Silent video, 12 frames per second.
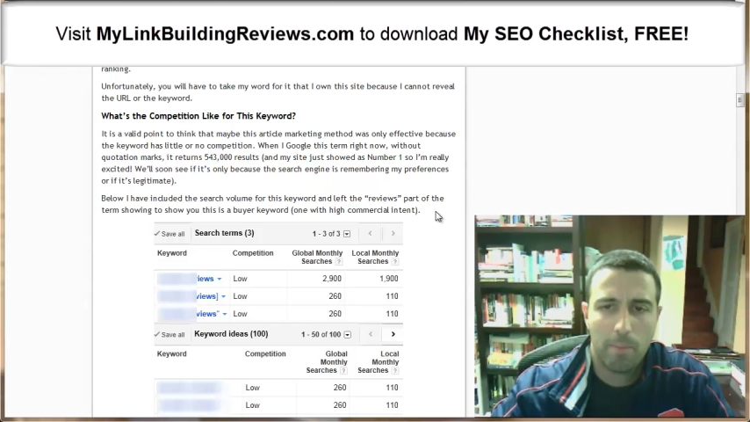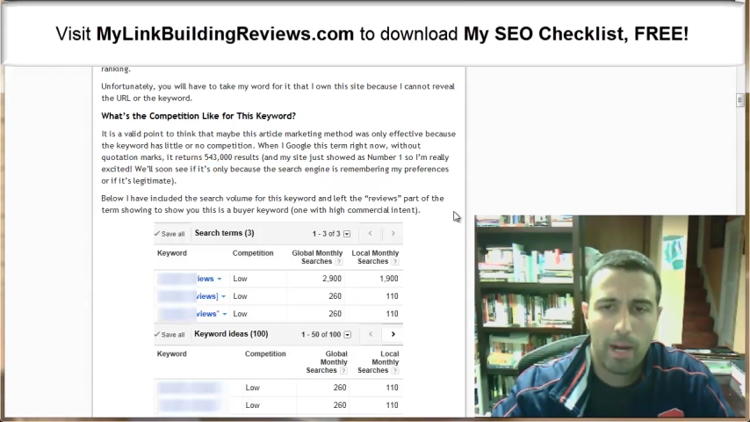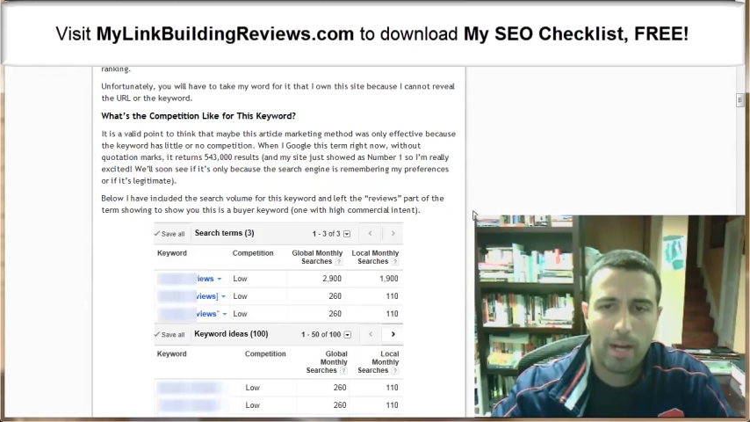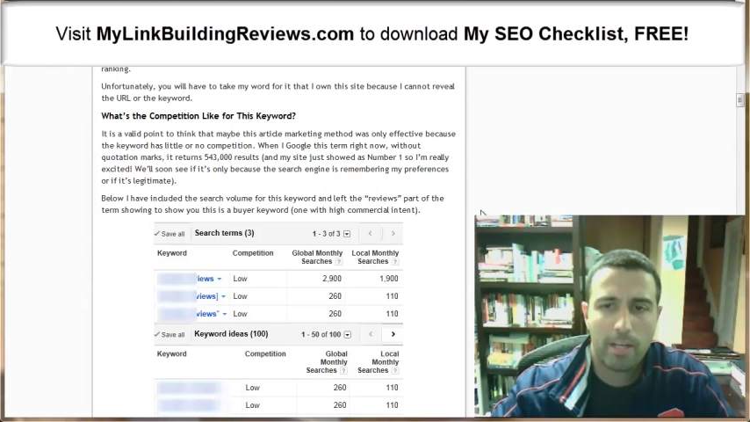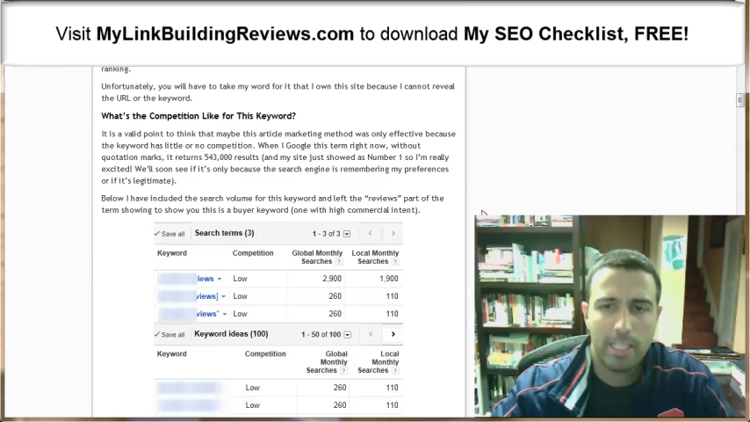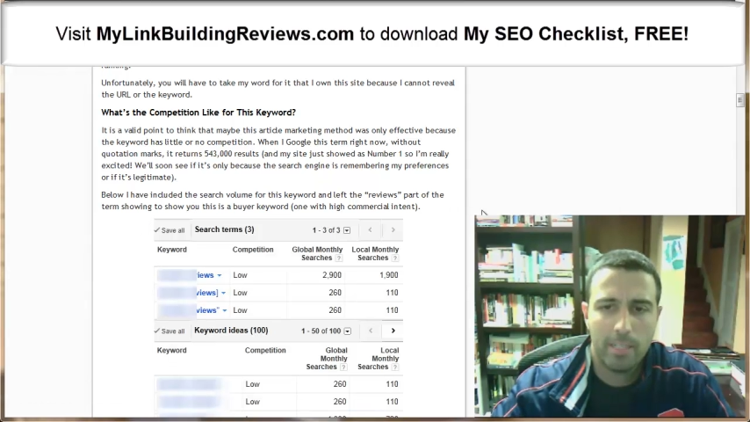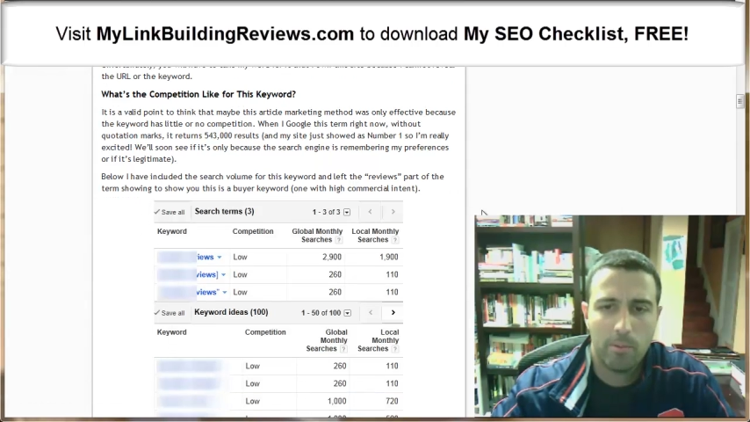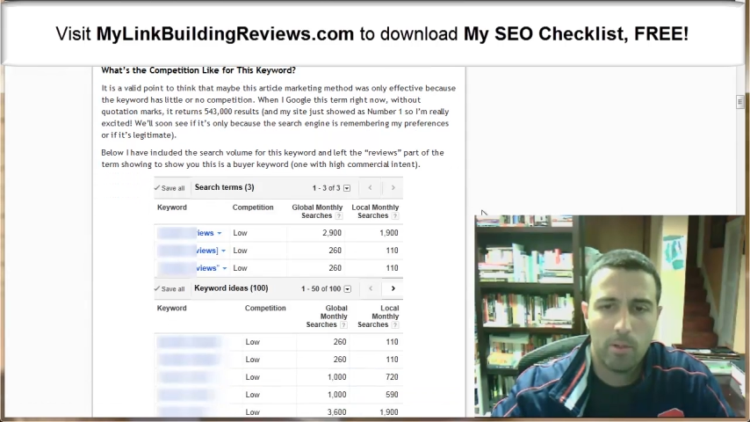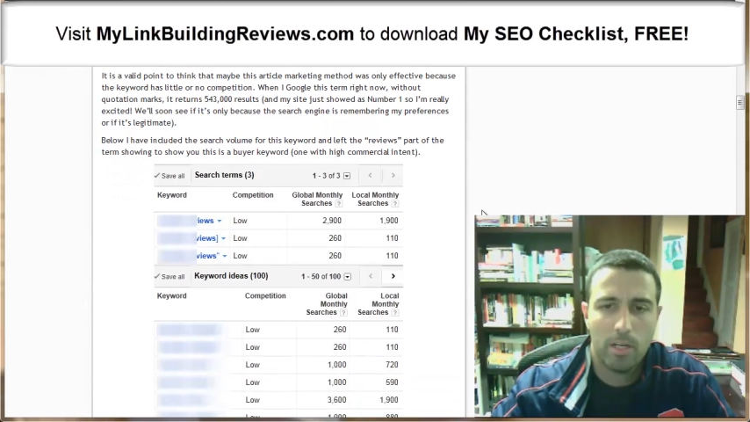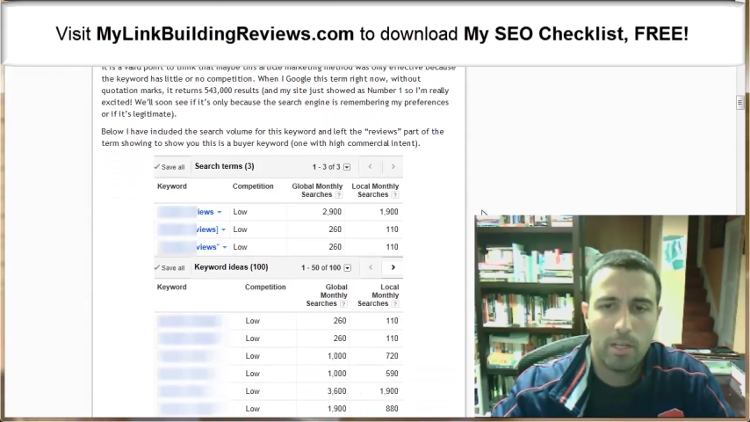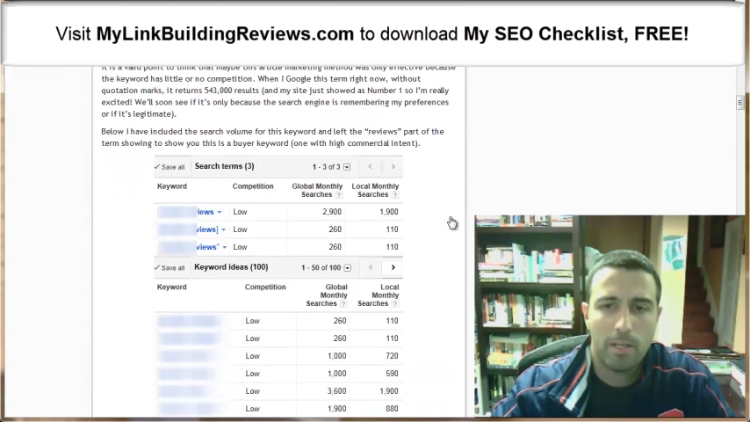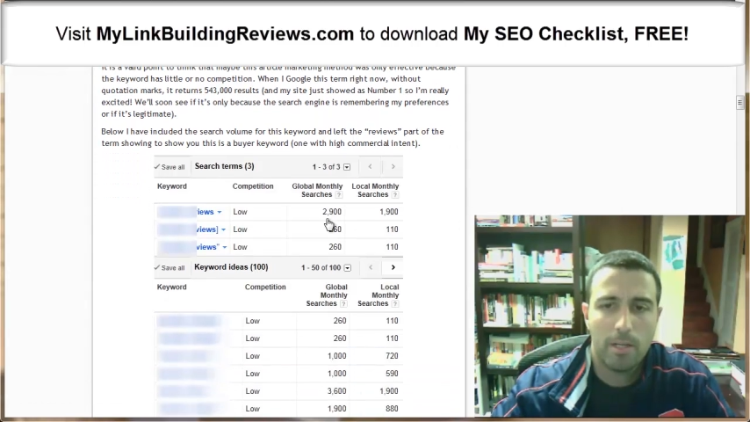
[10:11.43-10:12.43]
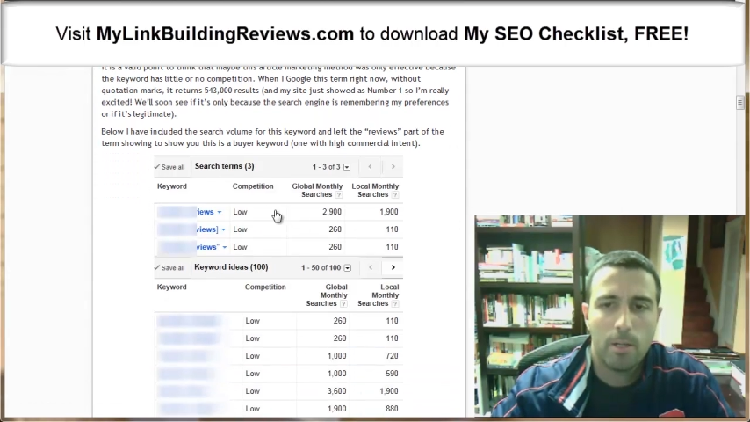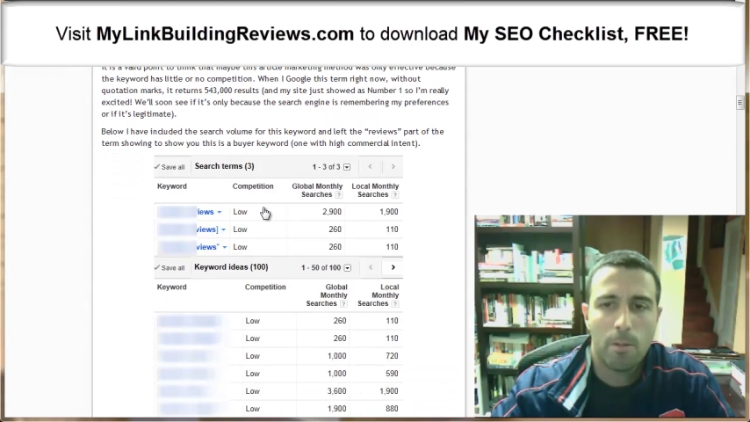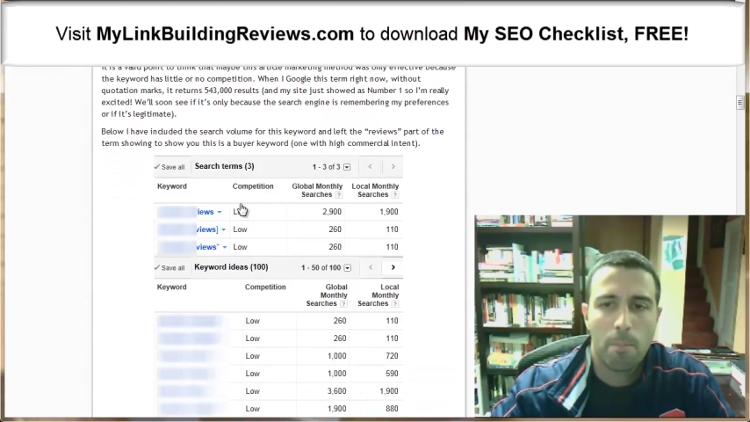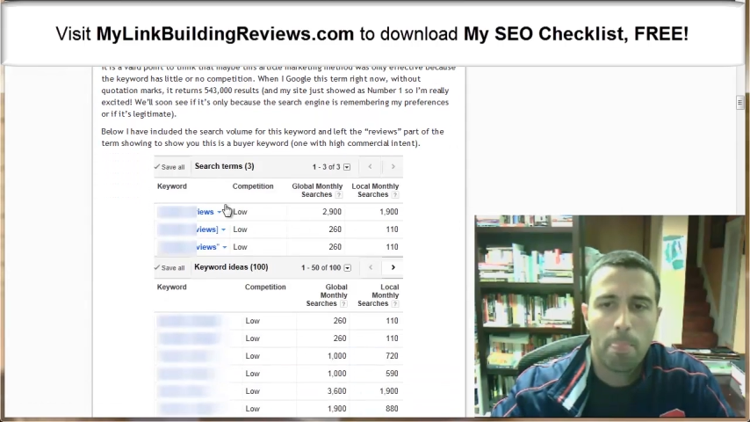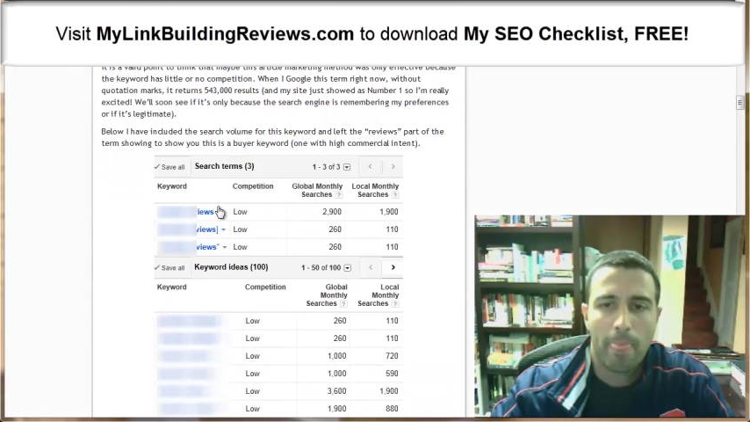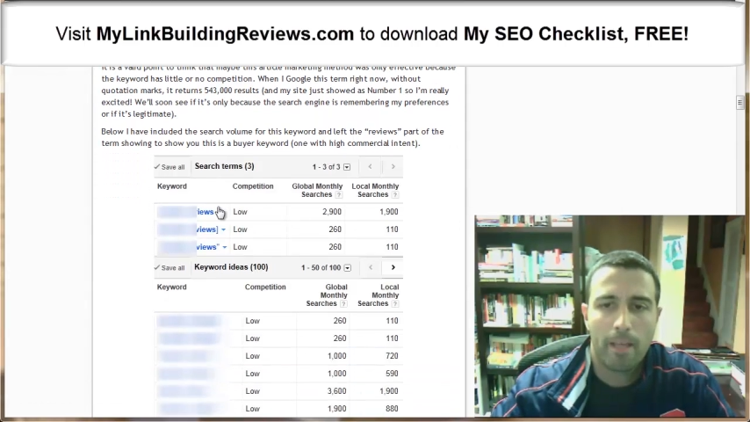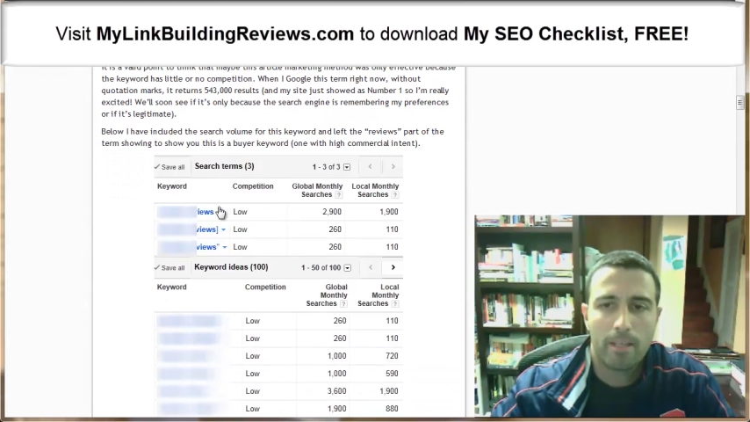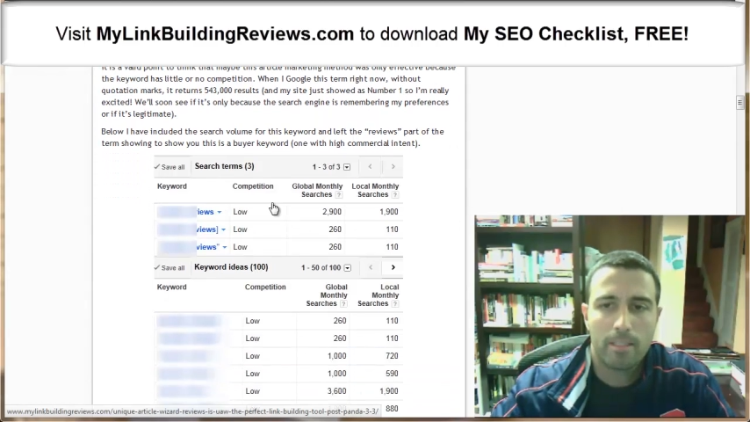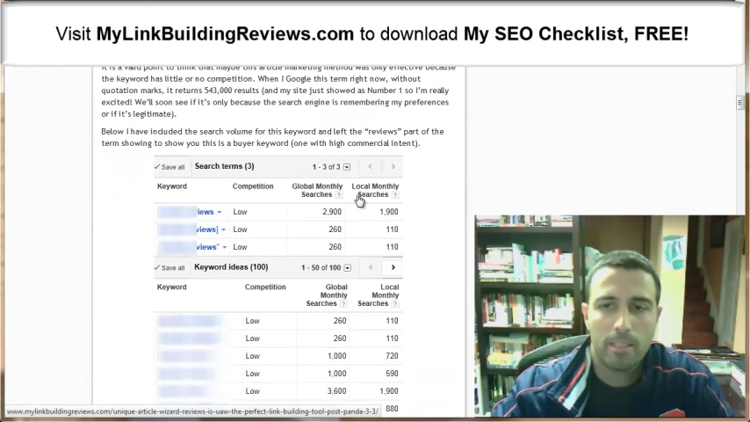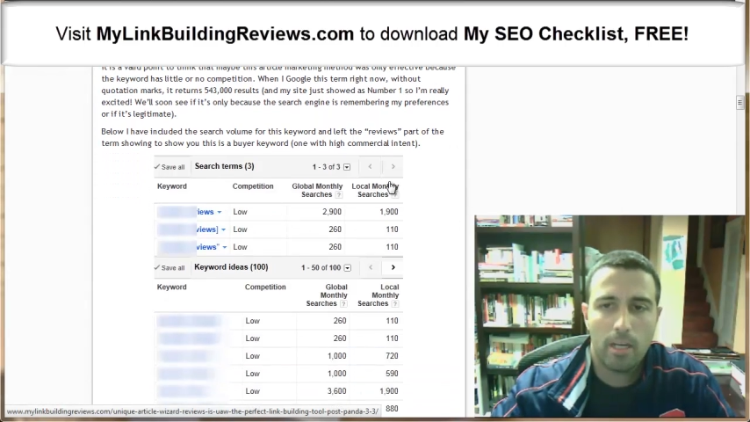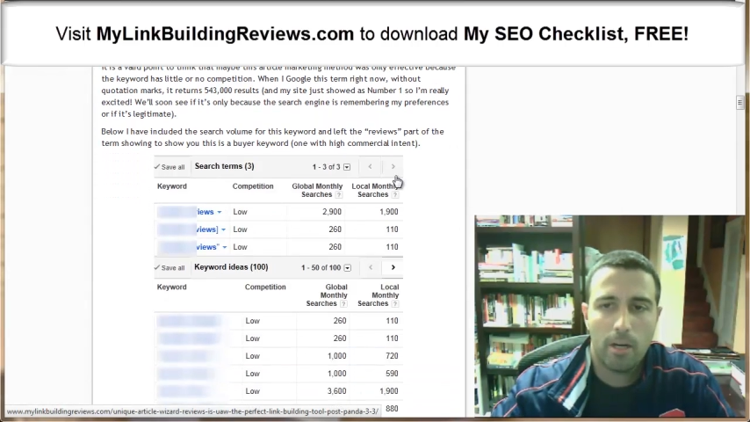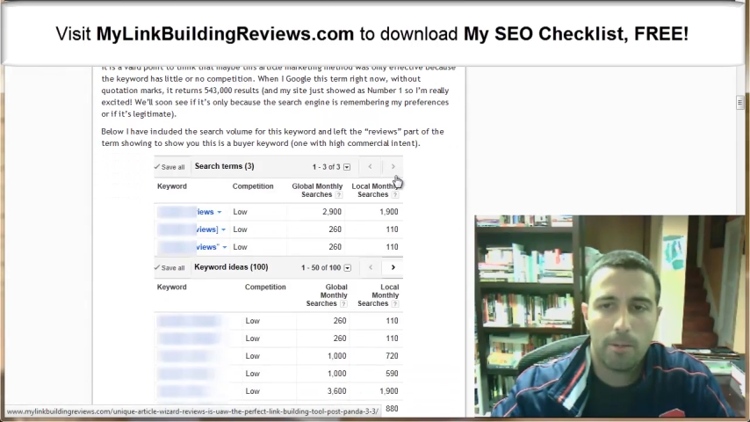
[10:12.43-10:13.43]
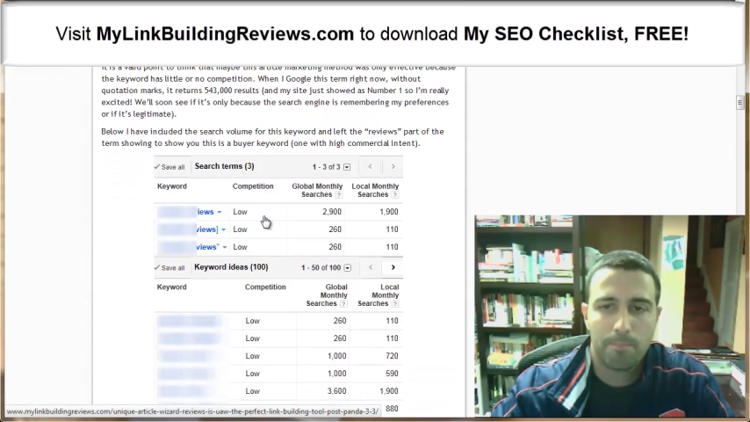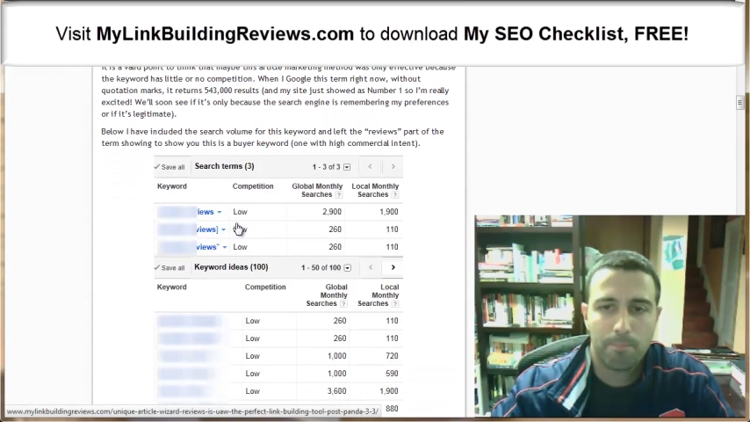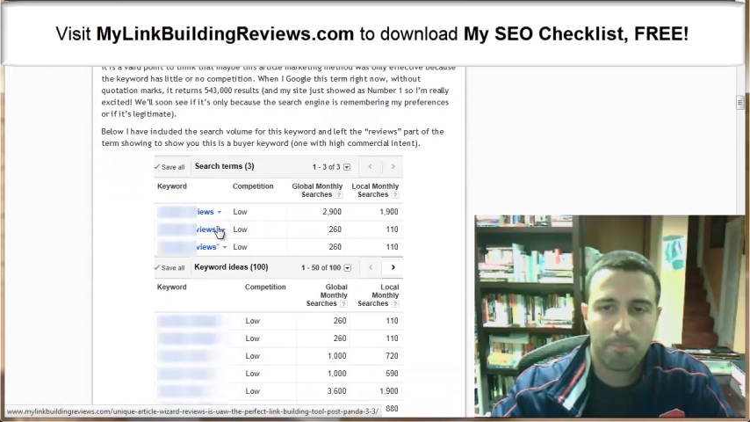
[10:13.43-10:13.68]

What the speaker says: buyer keyword. So,